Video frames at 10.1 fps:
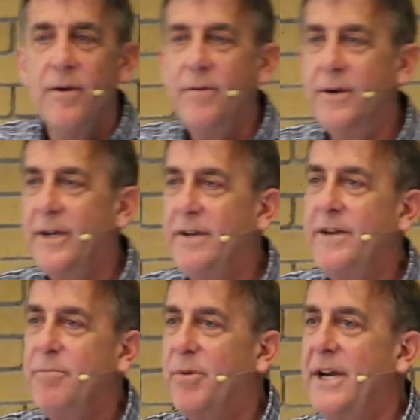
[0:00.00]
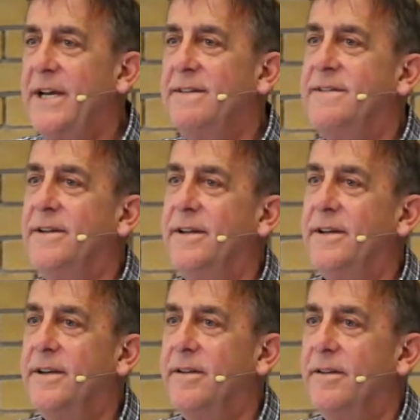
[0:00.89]
We are giving breads to
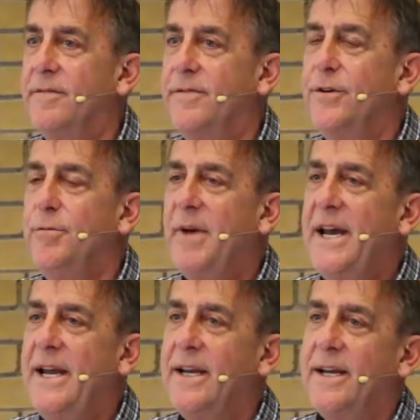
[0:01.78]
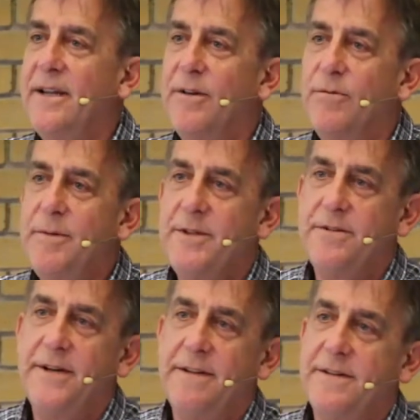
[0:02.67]
the food bank and the
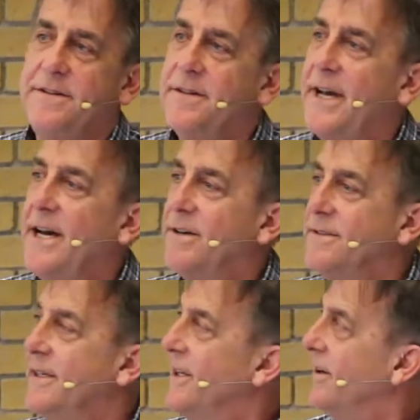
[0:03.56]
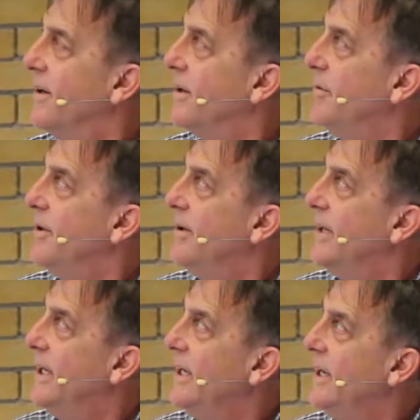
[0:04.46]
women's transition housing in our
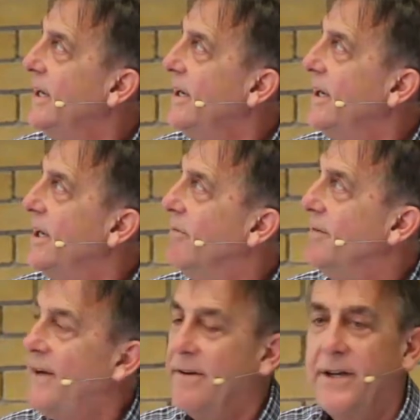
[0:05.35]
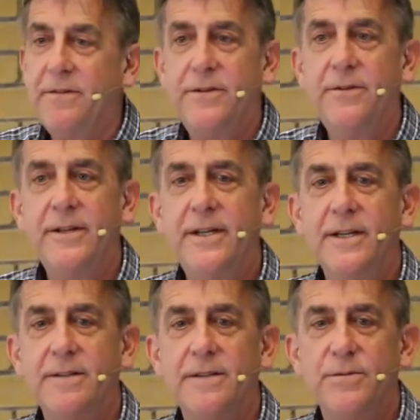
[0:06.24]
community, and we found out two
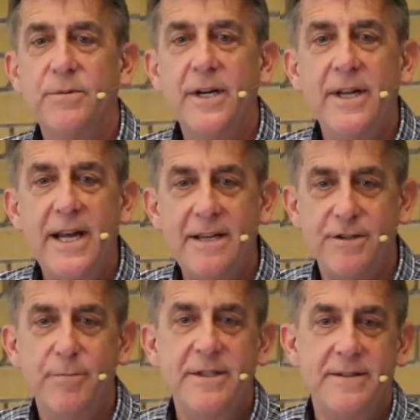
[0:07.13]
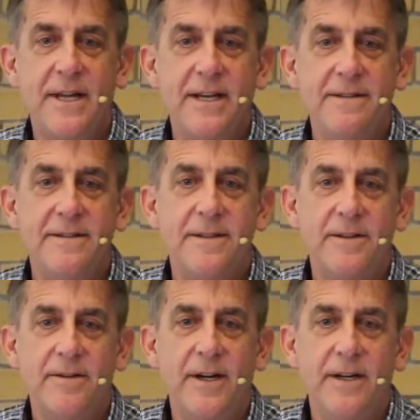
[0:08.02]
things. Is one, it has to be sliced,
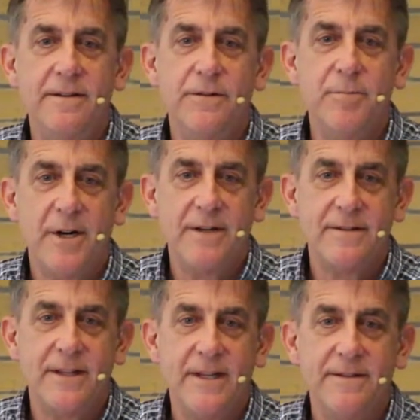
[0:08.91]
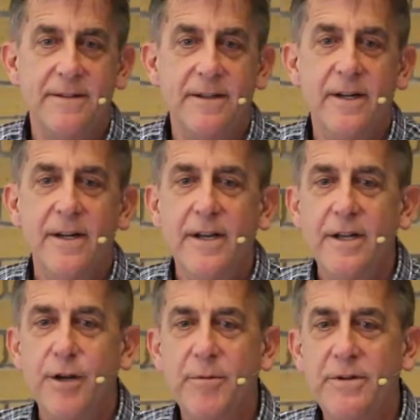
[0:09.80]
right? So we bought a slicer.
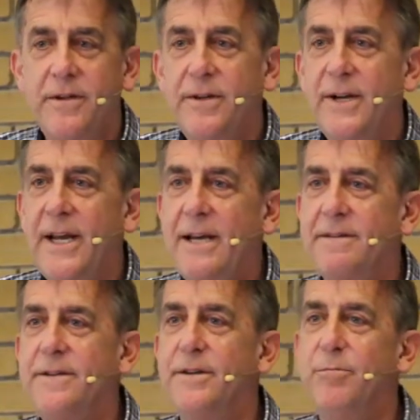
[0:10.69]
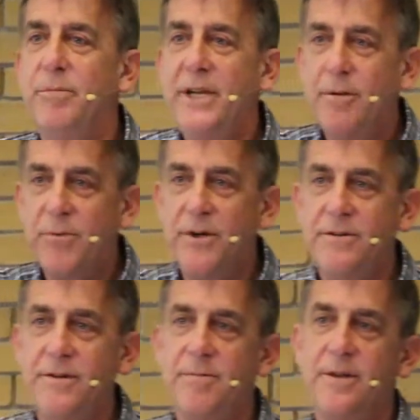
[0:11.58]
Number two, it has to be
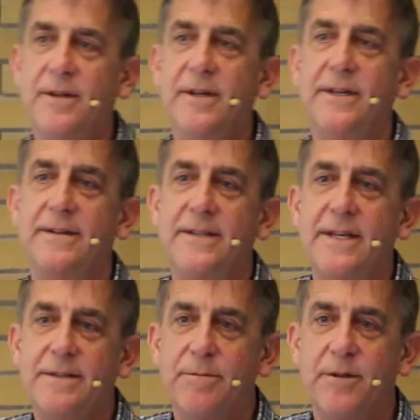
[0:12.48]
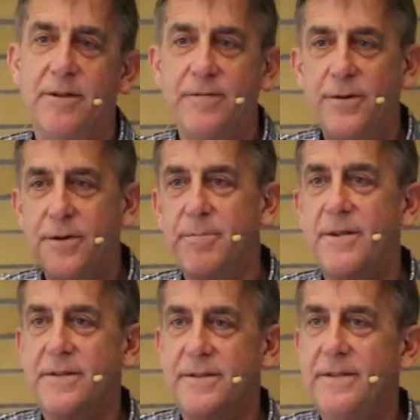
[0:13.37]
approachable and accessible.
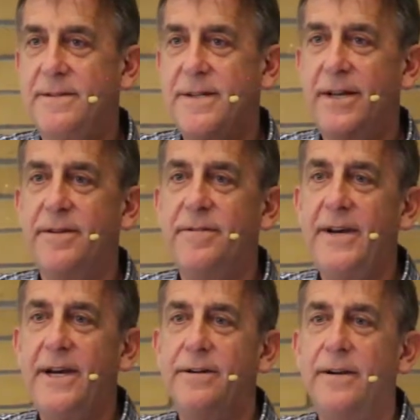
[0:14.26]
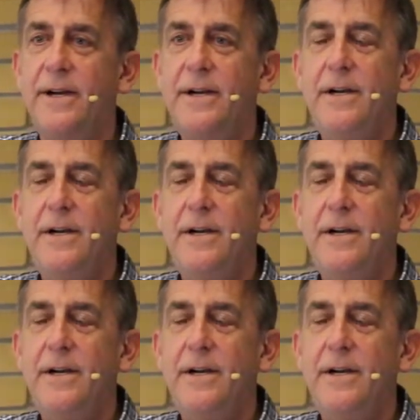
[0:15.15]
Affordable is another factor.